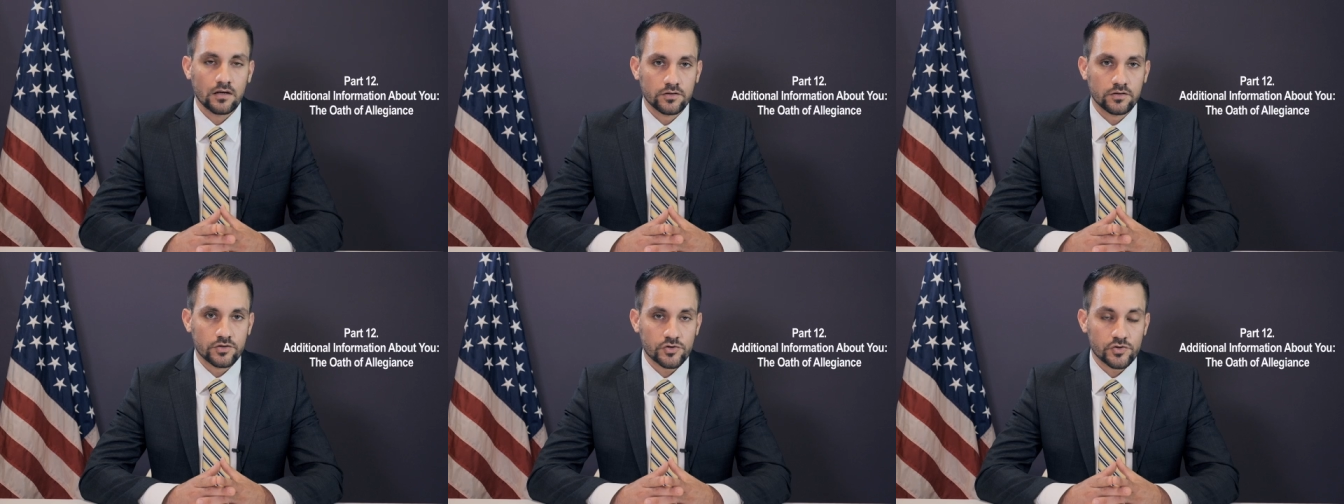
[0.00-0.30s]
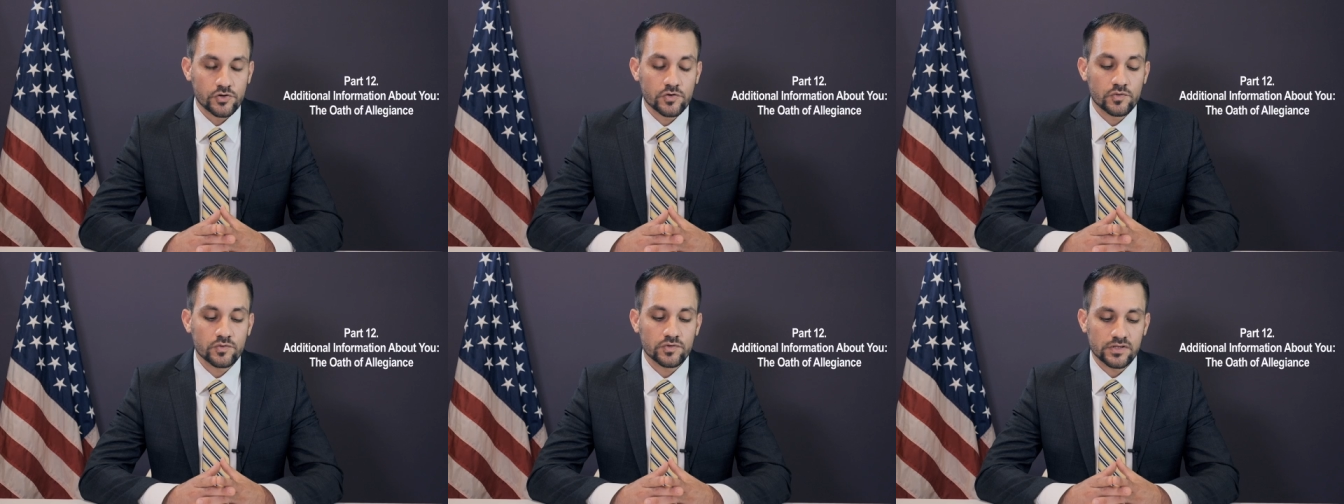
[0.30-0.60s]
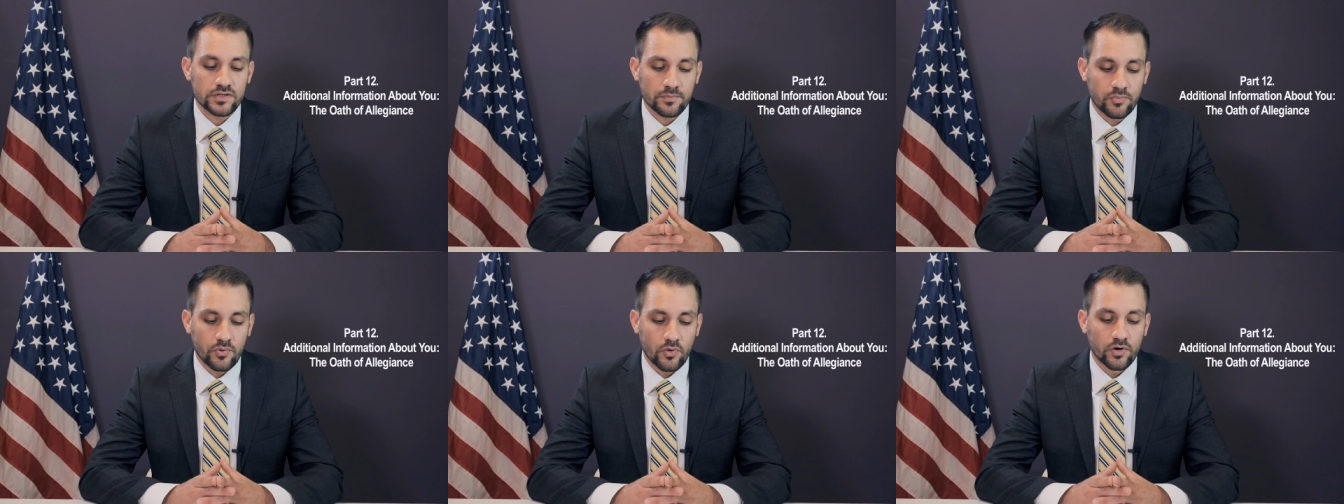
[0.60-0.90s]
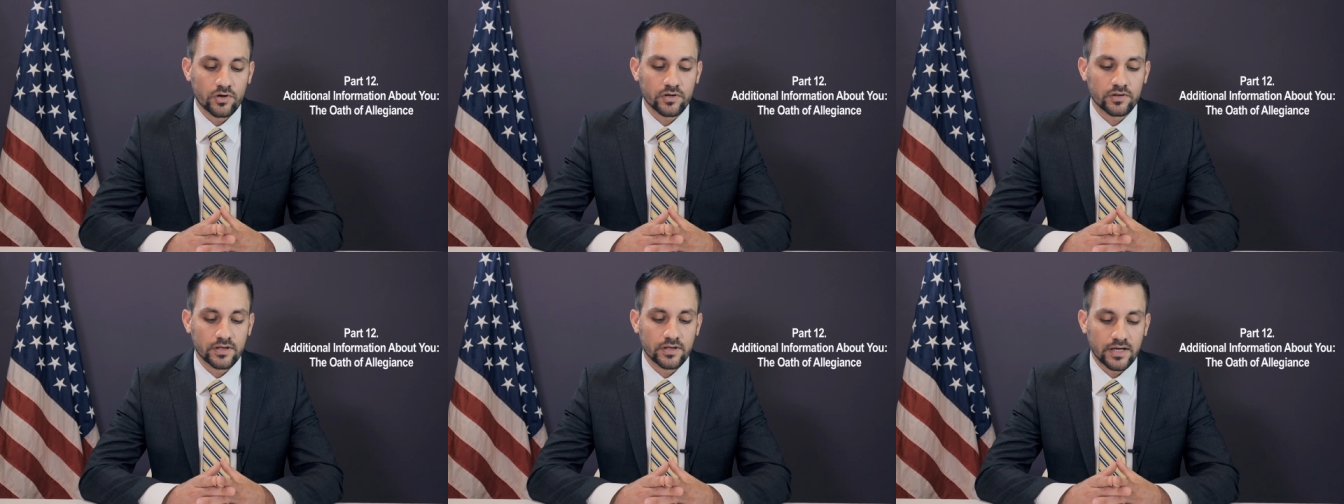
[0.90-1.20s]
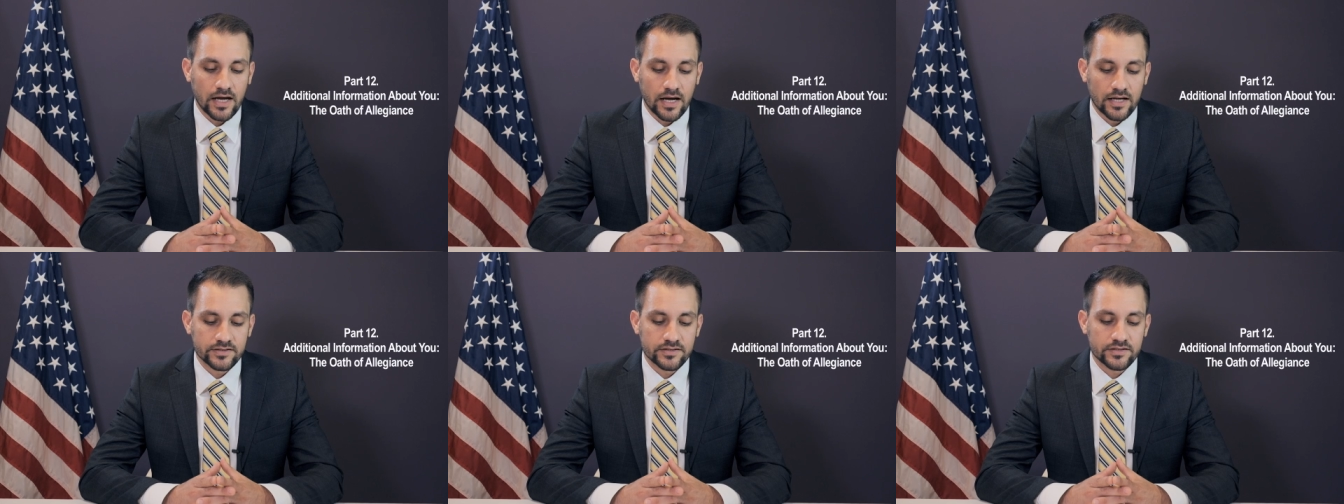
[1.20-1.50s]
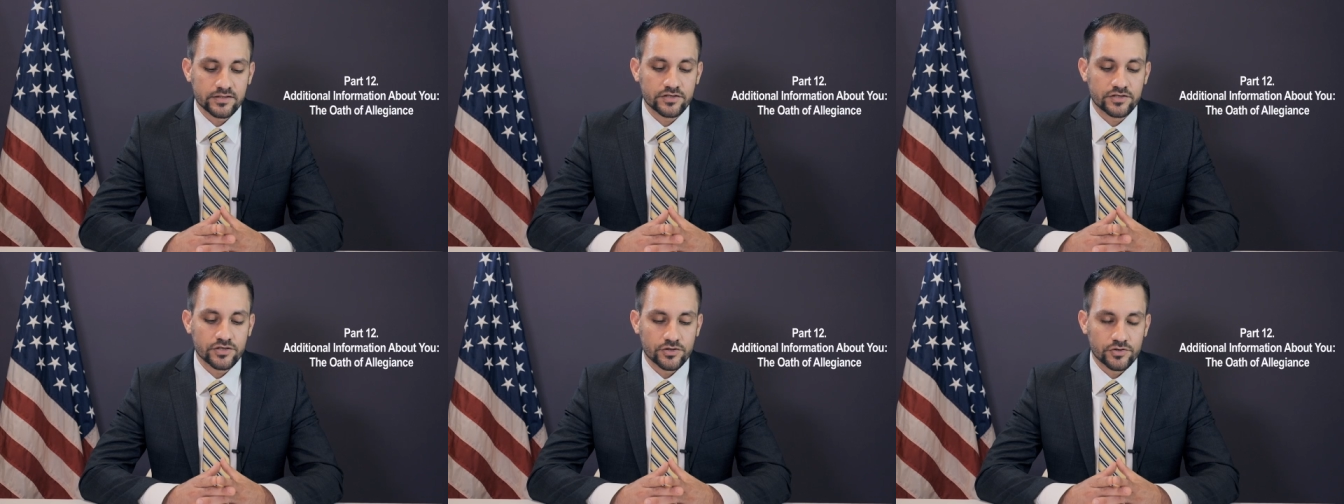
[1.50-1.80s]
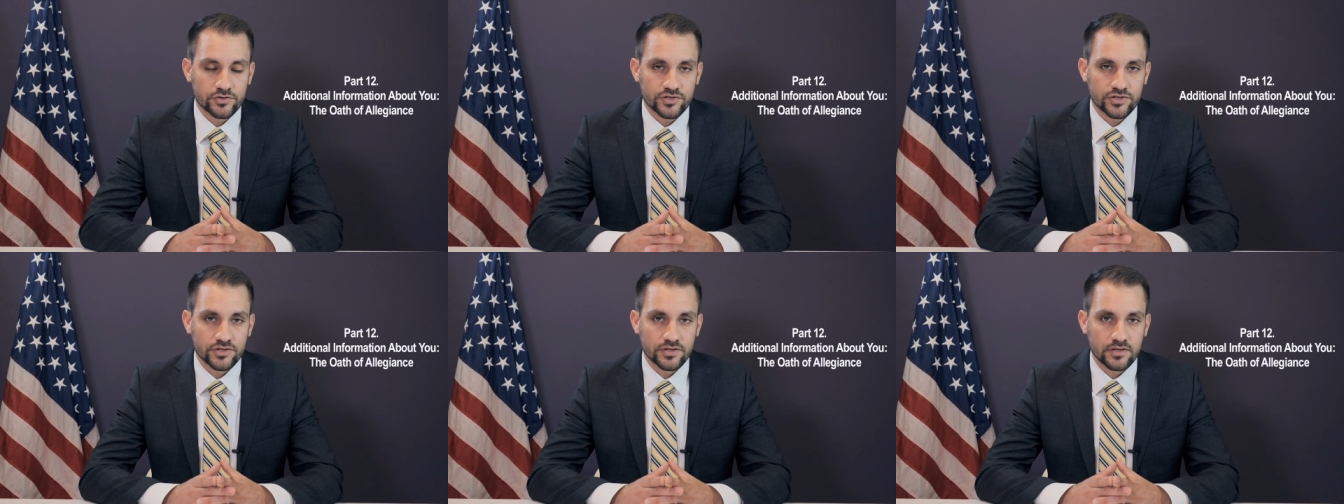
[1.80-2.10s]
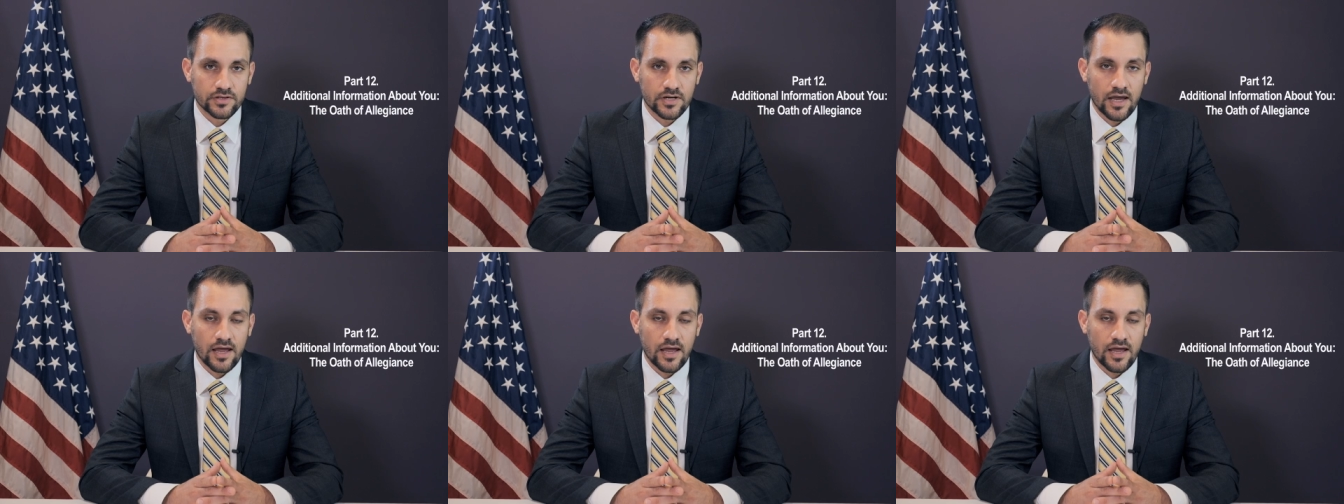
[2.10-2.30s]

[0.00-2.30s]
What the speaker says: Do you support the Constitution